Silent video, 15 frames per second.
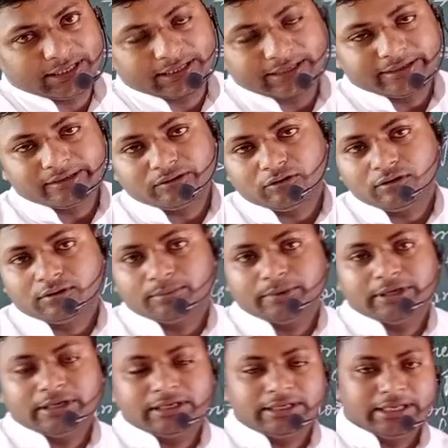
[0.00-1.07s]
They cannot
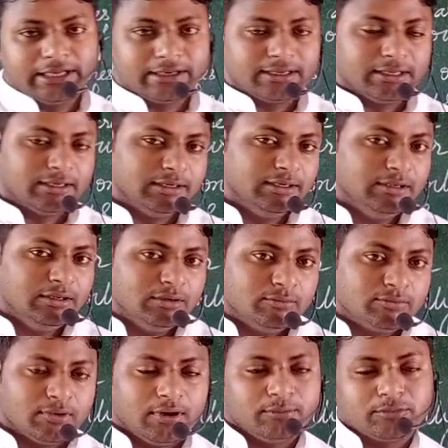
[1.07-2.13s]
be taken
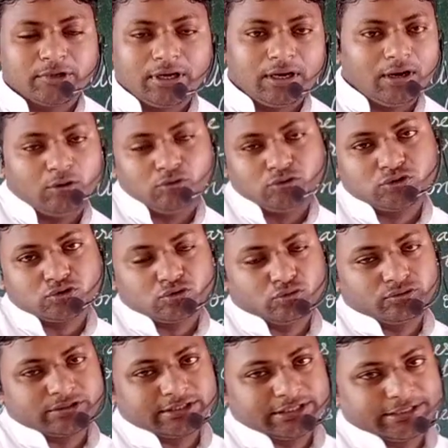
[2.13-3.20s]
from the out
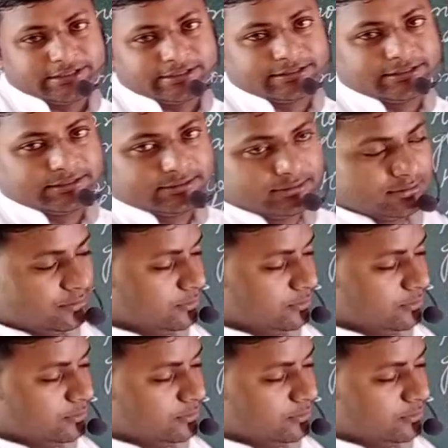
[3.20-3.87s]
sources.